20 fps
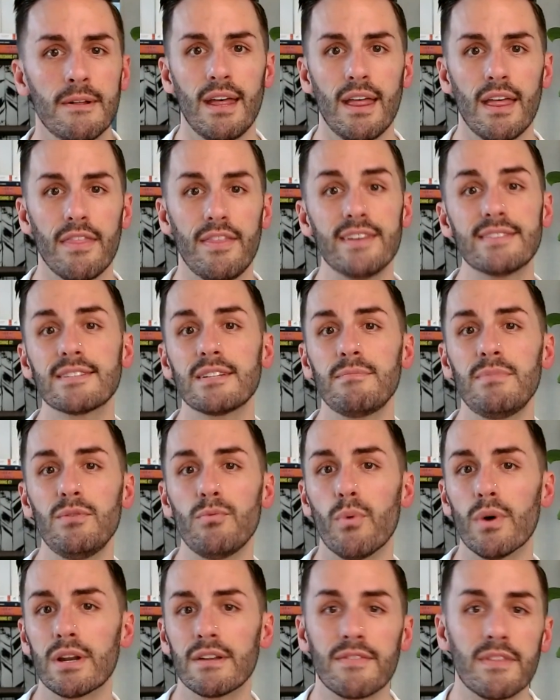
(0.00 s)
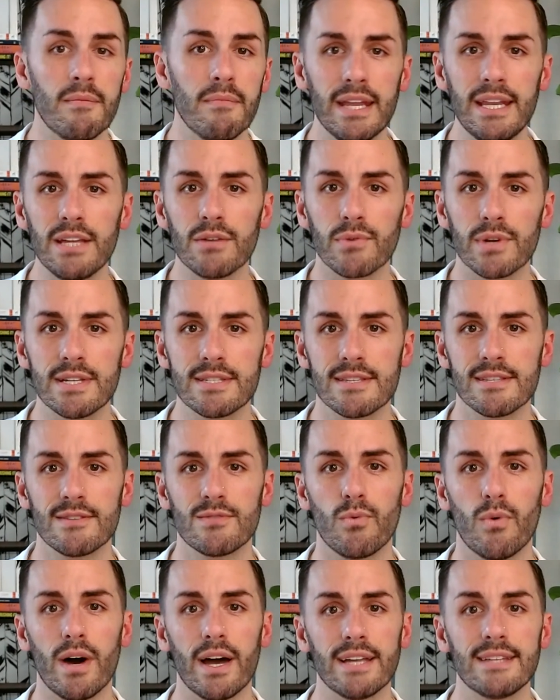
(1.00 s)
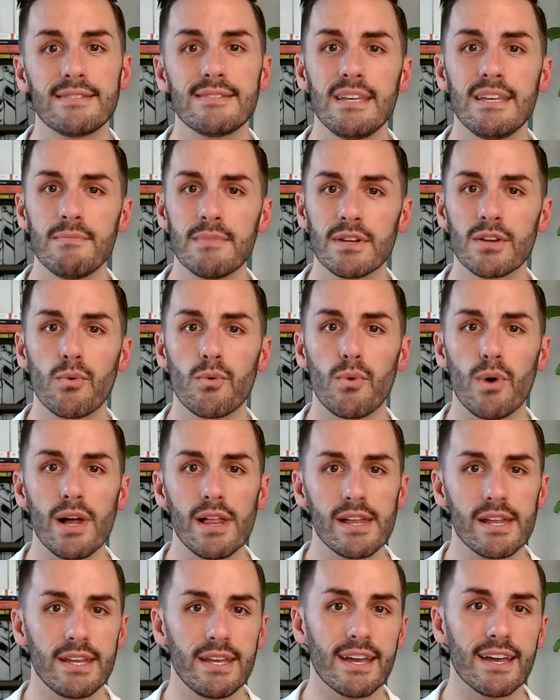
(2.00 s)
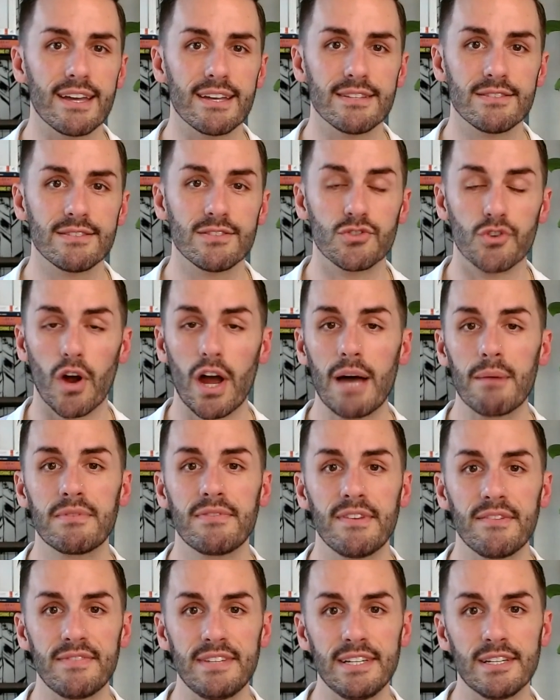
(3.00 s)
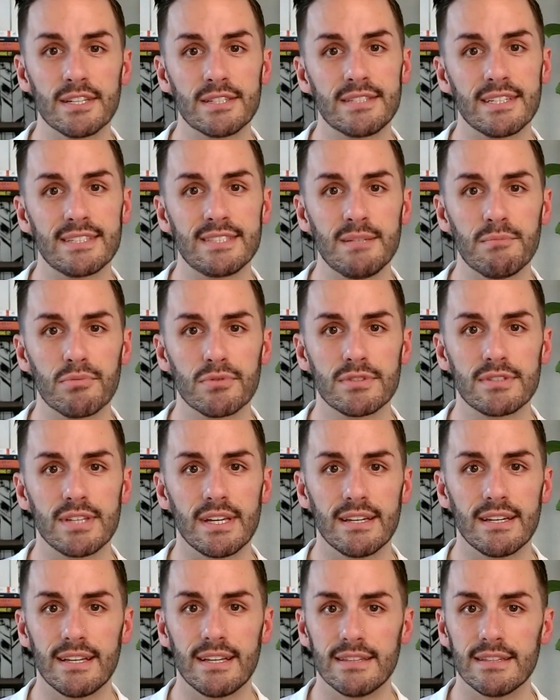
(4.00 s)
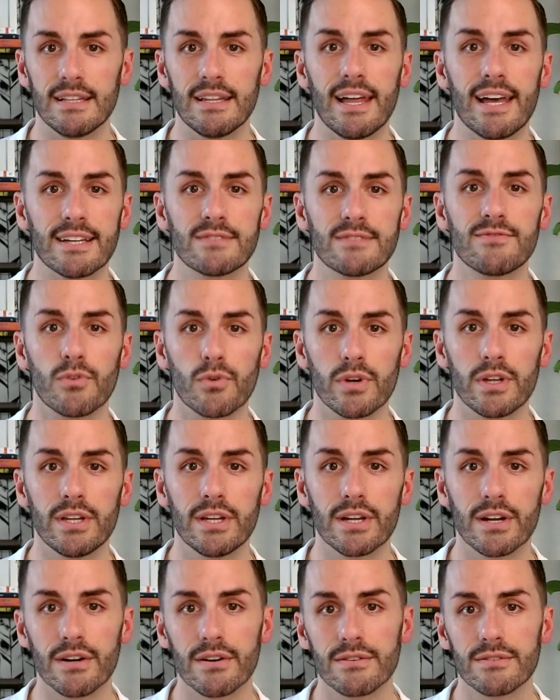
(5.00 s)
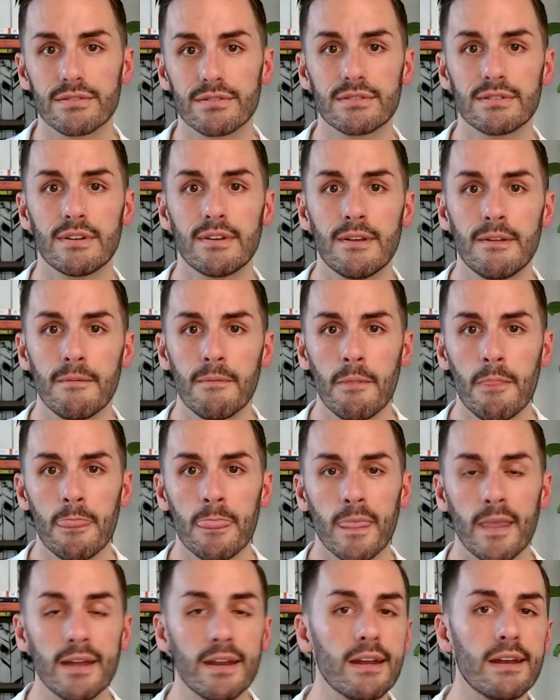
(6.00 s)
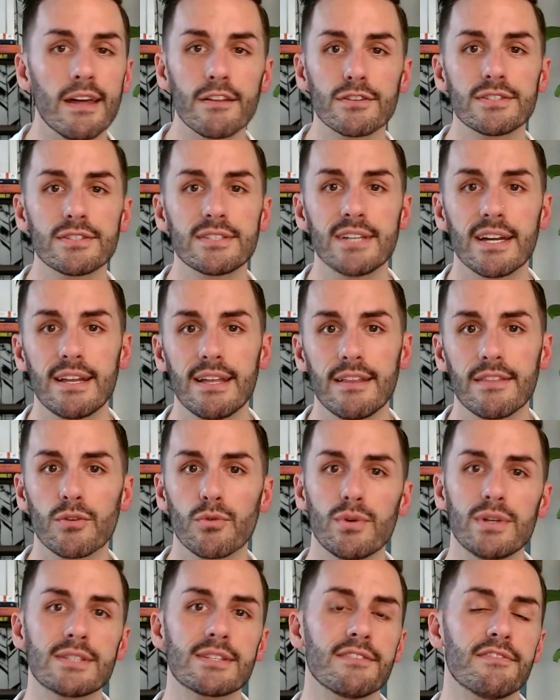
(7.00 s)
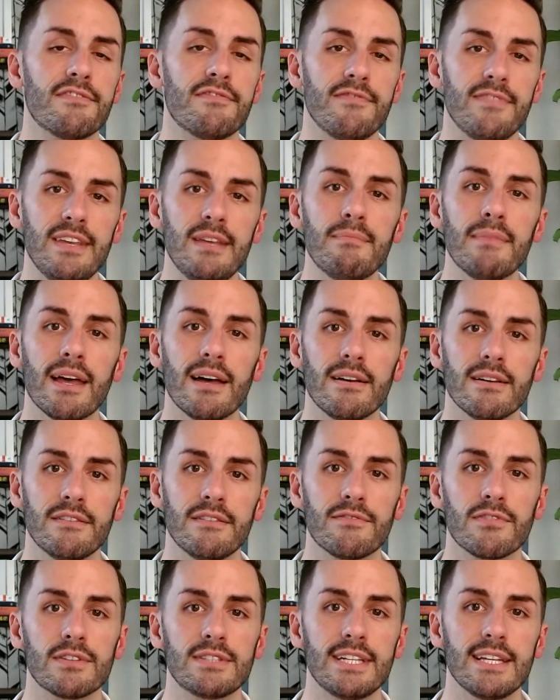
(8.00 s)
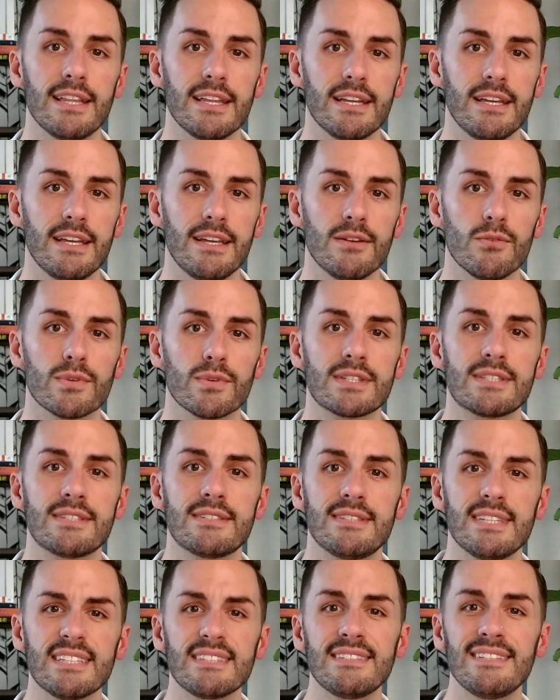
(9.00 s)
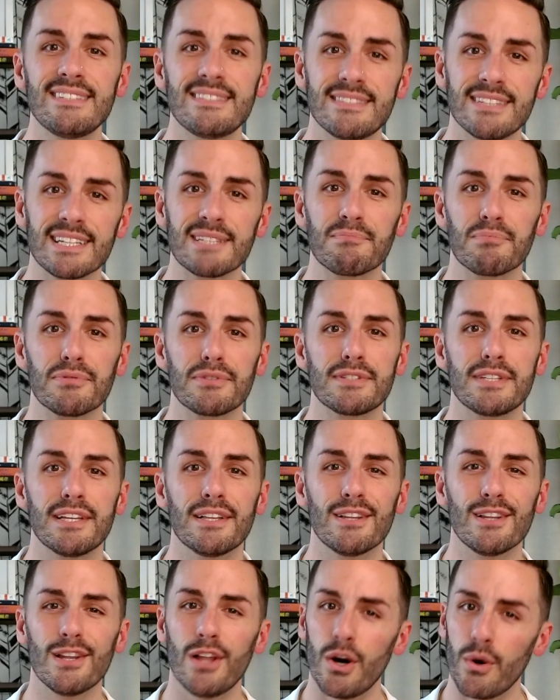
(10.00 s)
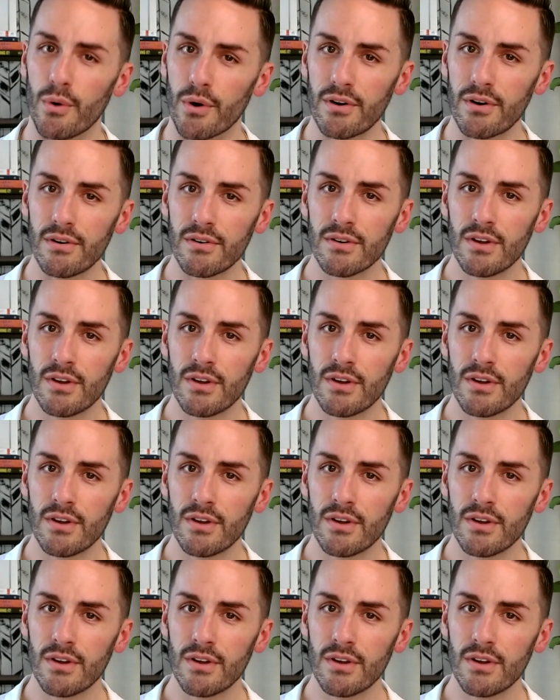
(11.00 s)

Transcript: This could be one of the many reasons why semen quality has dropped 50 to 60% in the last 40 years. In another study, the risk of female infertility was 66% lower